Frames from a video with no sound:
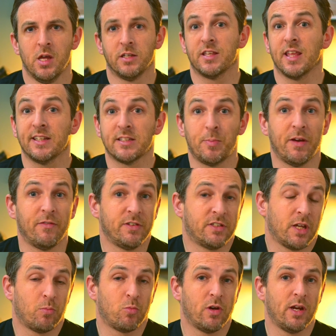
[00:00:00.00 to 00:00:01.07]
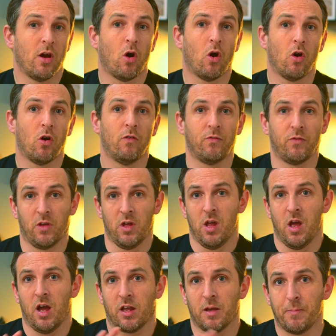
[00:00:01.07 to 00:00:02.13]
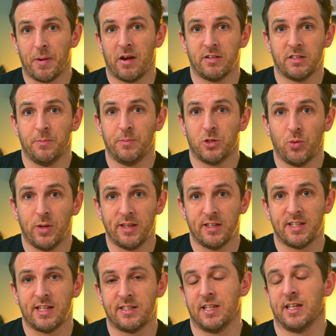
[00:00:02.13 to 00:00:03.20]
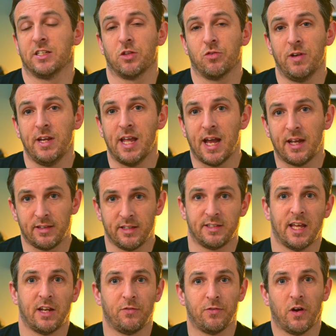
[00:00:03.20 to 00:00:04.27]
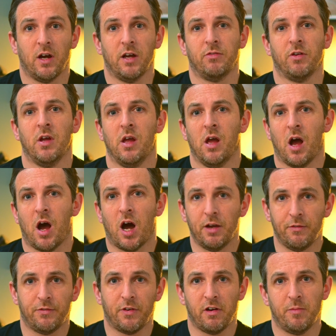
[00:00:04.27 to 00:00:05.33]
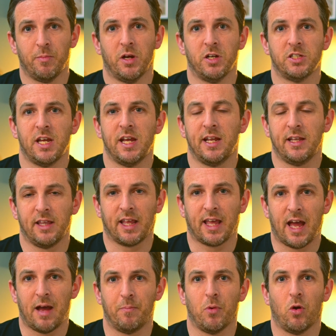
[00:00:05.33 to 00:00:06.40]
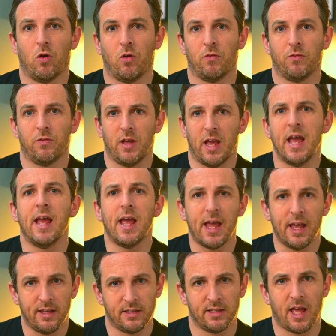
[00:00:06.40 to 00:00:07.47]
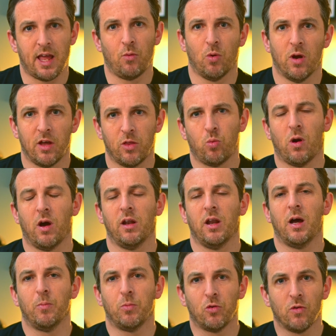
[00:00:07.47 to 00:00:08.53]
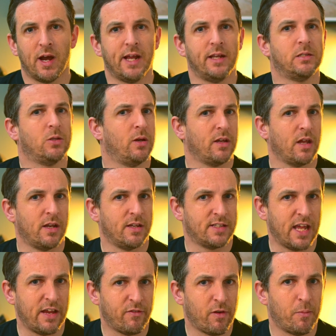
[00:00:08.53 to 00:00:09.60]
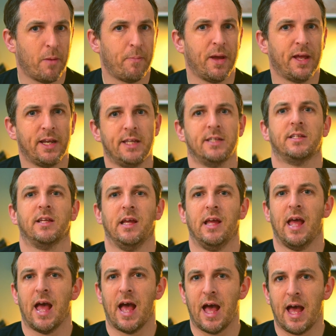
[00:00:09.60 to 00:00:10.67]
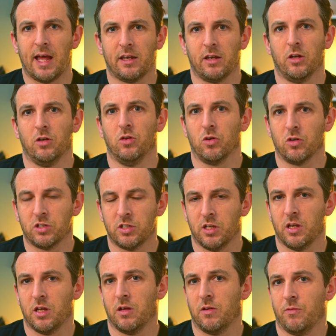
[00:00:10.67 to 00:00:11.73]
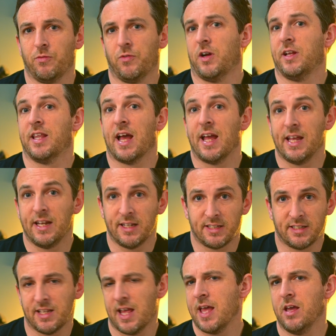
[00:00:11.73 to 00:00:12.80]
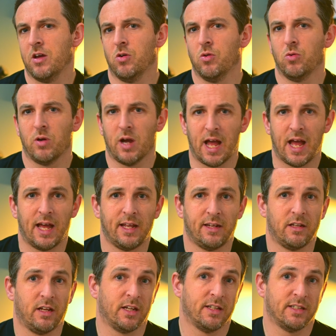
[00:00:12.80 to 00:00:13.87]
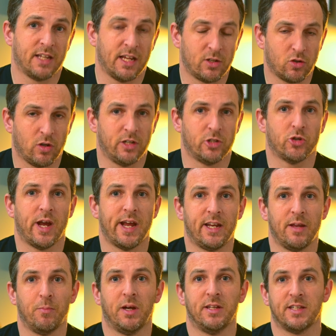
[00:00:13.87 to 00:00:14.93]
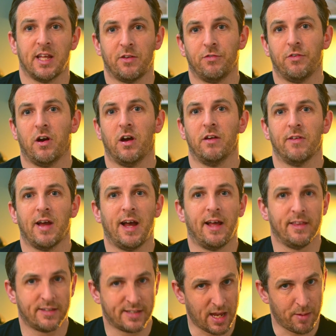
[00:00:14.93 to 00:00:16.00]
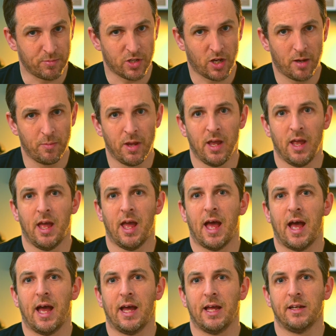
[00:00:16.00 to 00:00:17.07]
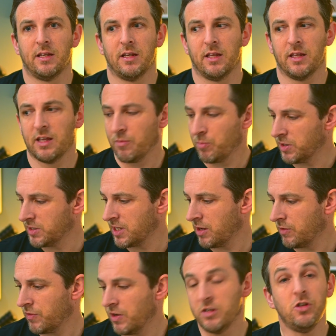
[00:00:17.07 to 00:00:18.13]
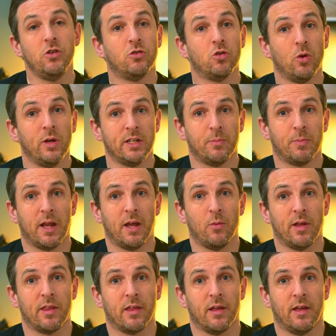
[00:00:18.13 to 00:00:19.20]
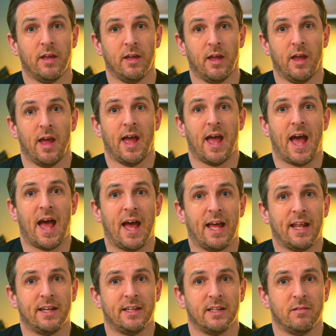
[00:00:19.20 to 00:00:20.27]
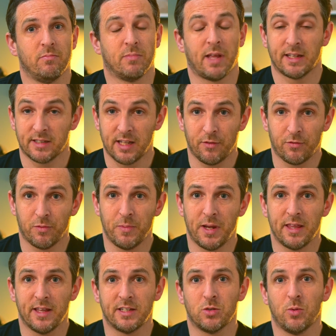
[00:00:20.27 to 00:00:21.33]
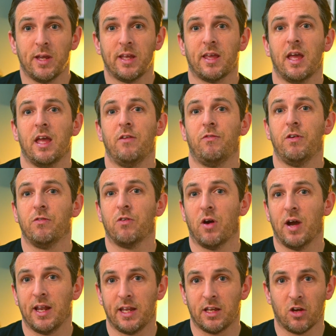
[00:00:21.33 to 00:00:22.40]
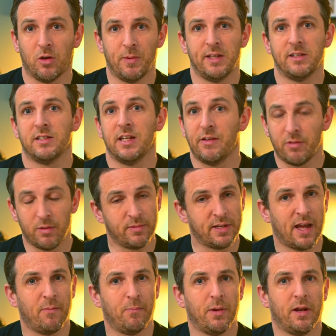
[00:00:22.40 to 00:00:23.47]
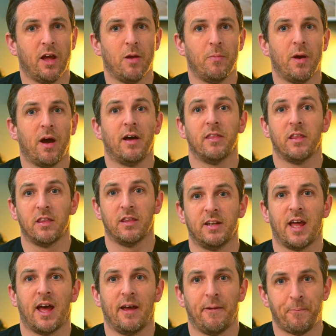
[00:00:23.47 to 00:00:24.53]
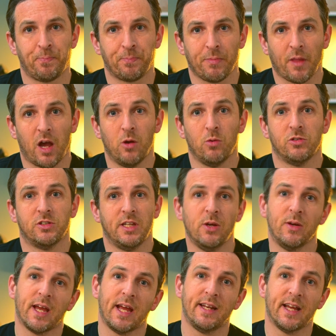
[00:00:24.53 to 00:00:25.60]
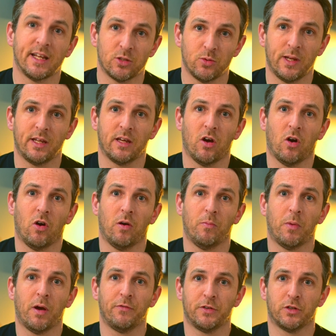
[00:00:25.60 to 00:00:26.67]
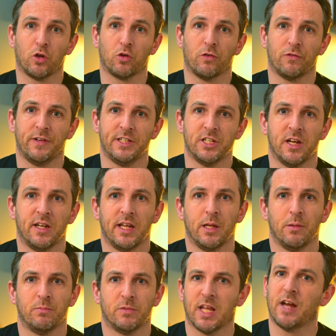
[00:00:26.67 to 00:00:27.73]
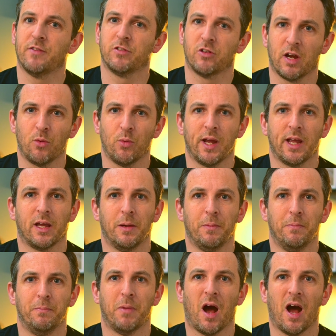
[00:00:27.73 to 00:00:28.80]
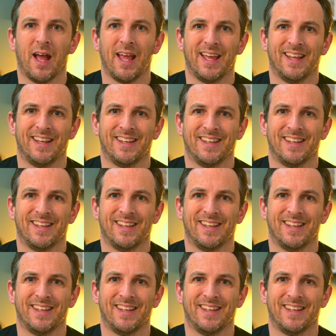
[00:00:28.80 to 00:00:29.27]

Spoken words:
So that's a bit of a summary of a comparison between the Z6iii and the Z5. I'm very much in the camp of it is a worthwhile upgrade, so I'm going to save up my pennies and look to find that in a sale, and like I said, try and trade in my Z5 at the same time and give myself a new toy to play with. And that's it from me this week. If you've got any comments, leave them down below, but other that, I will see you again next week on my photography journey. Have a great week. Bye.